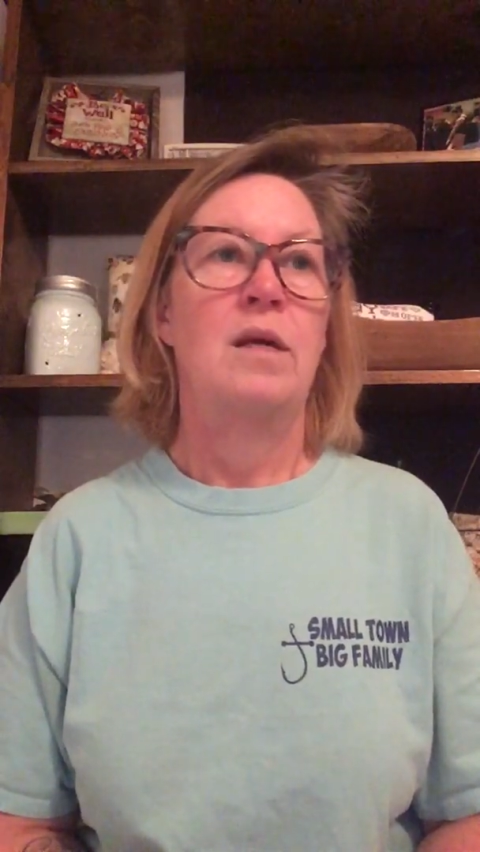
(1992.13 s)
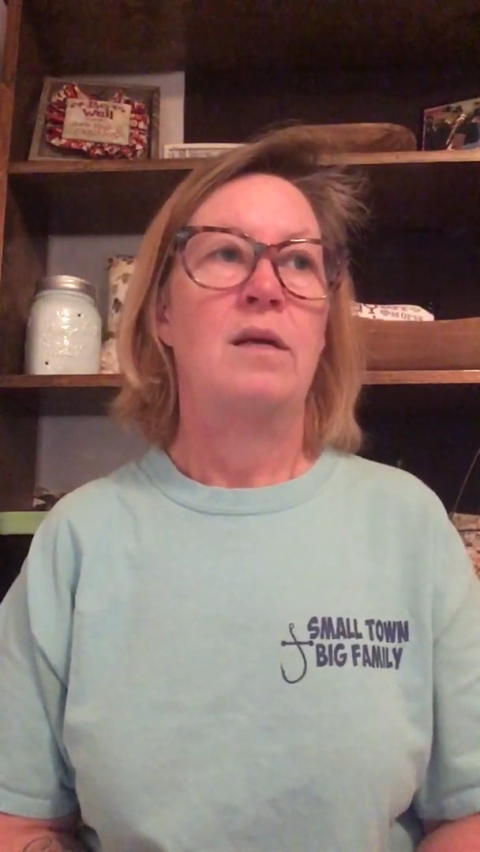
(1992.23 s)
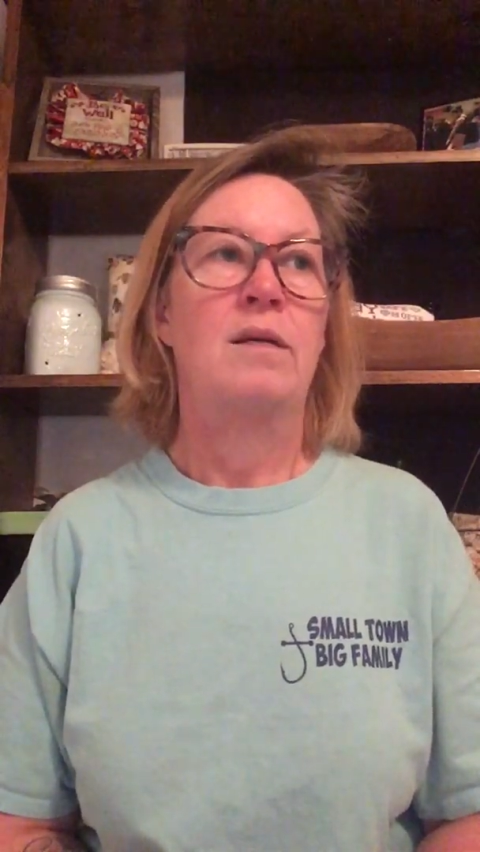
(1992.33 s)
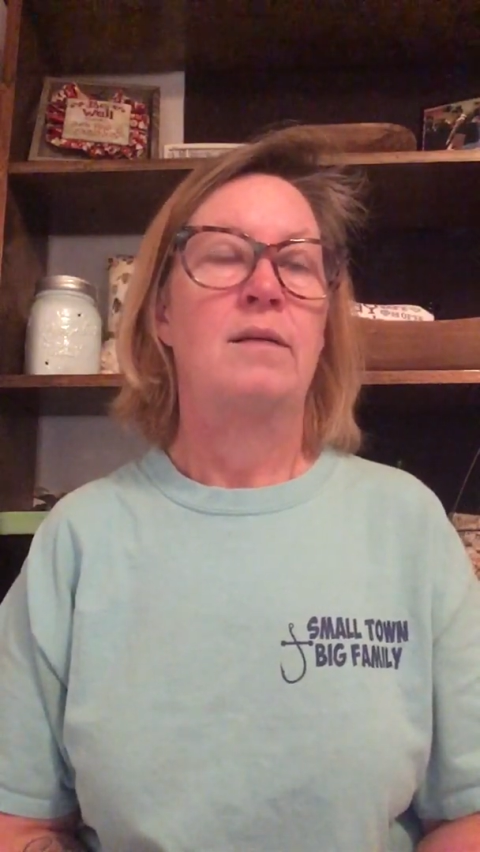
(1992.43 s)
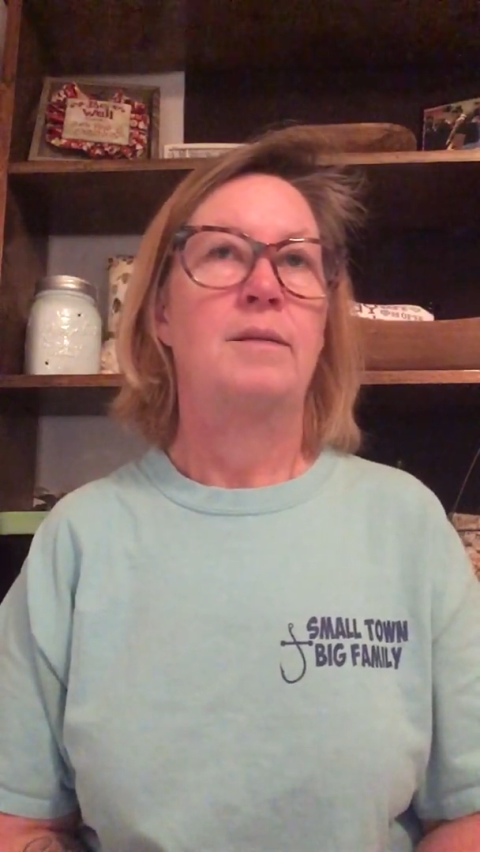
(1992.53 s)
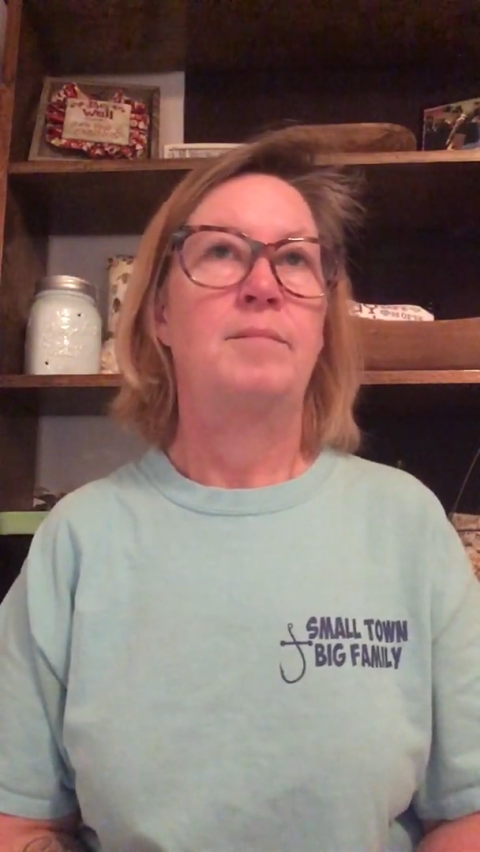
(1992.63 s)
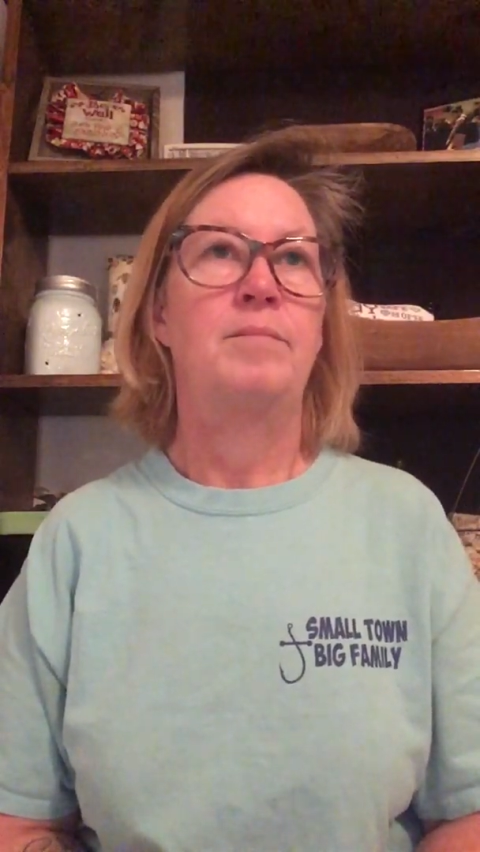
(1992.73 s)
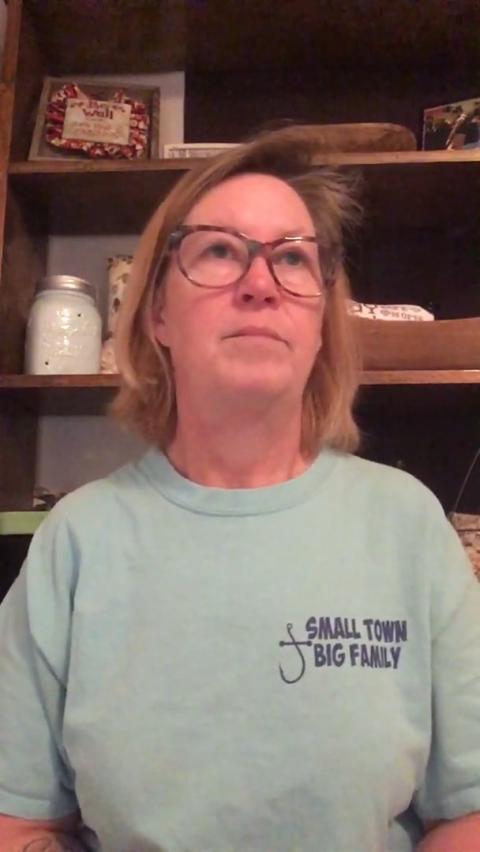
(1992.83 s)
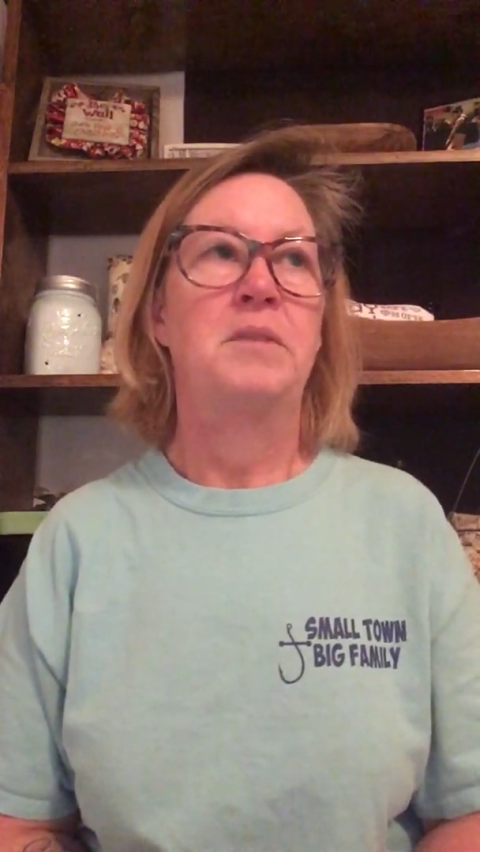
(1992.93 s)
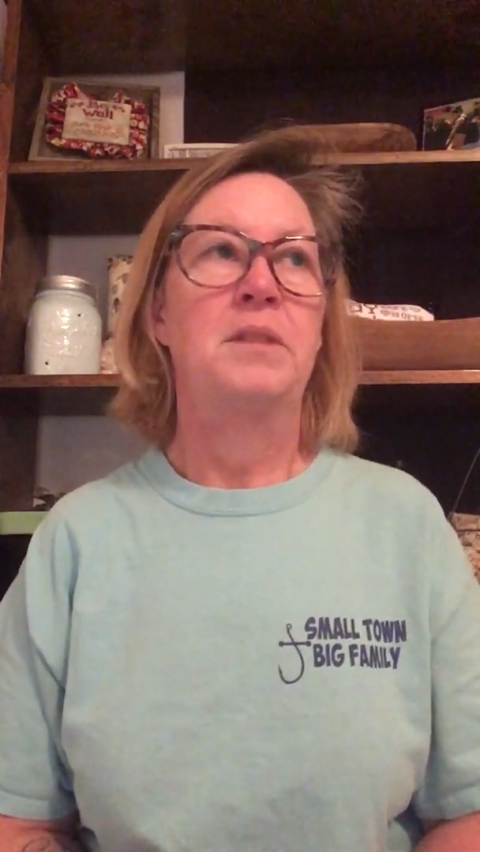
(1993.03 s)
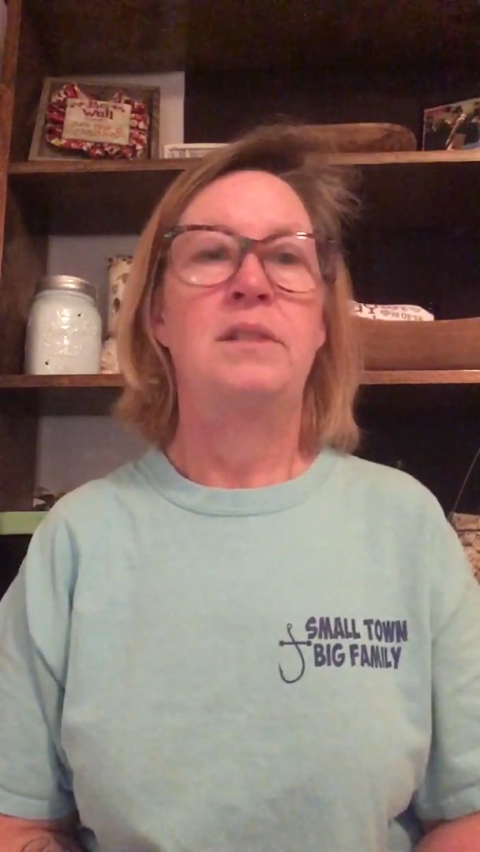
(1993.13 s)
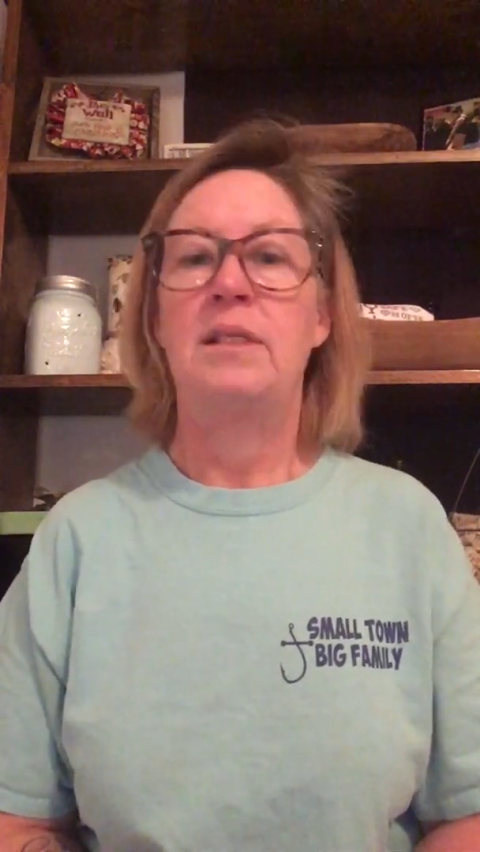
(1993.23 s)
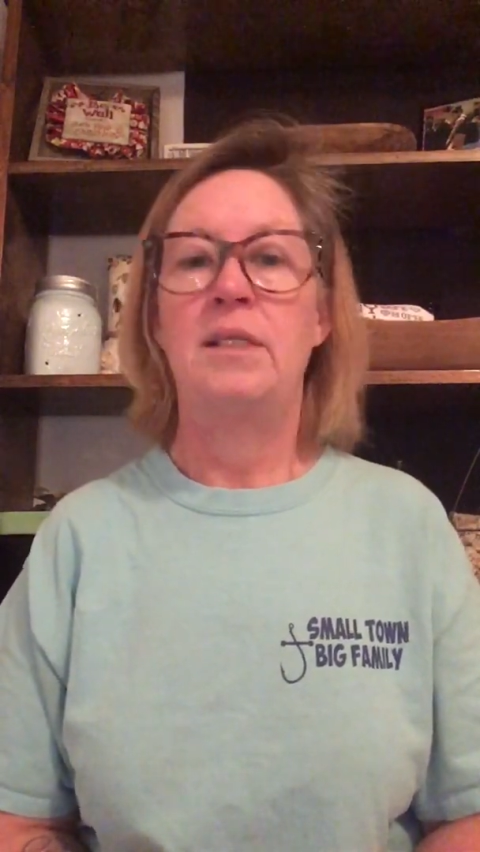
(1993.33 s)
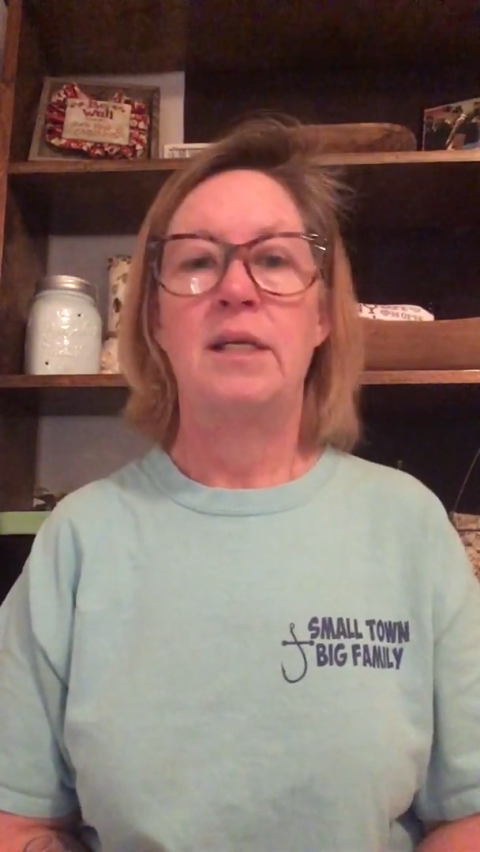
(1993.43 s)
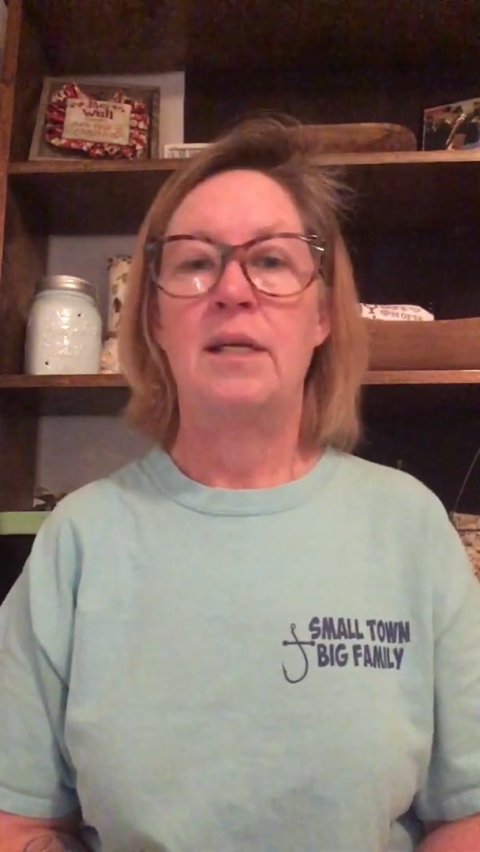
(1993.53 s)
I didn't